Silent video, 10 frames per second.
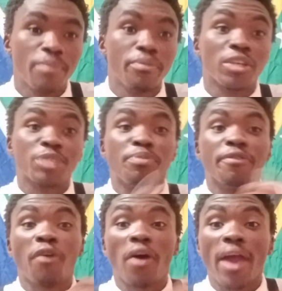Because
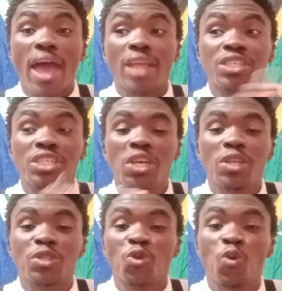beforehand,
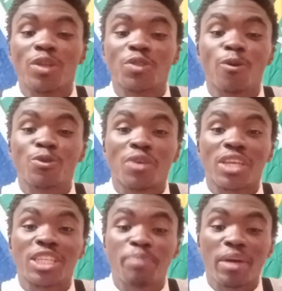she too was also
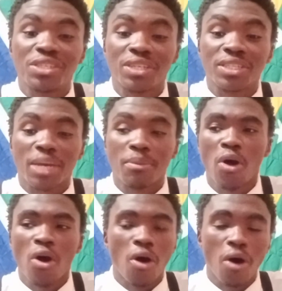expunging some,
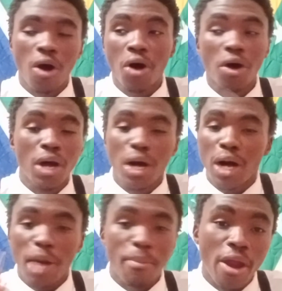
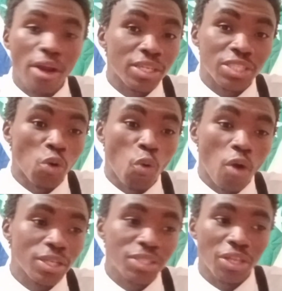America's the
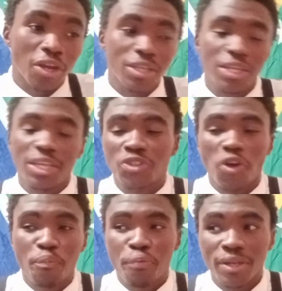worst in the country. It's
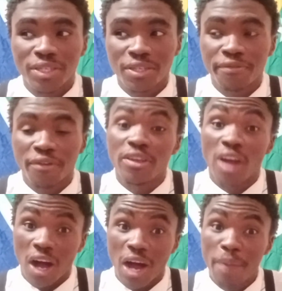oppressive.
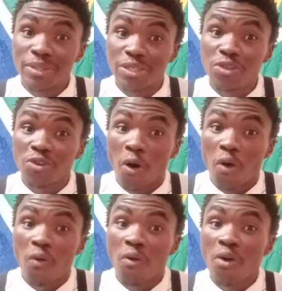Yeah, up until you
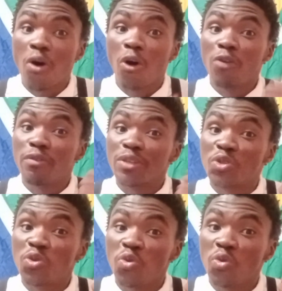go over
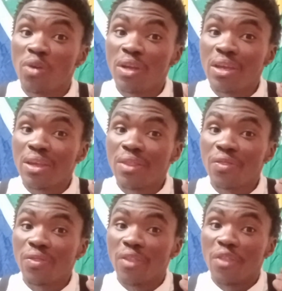to
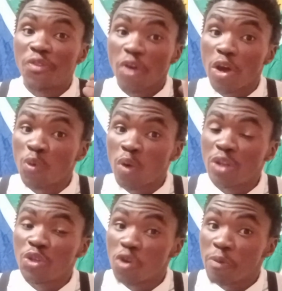the third
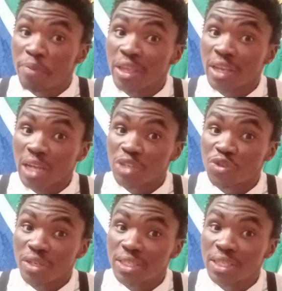world European
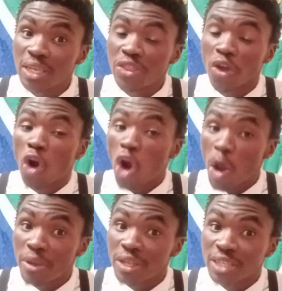countries, the
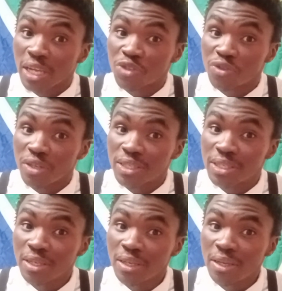communist countries,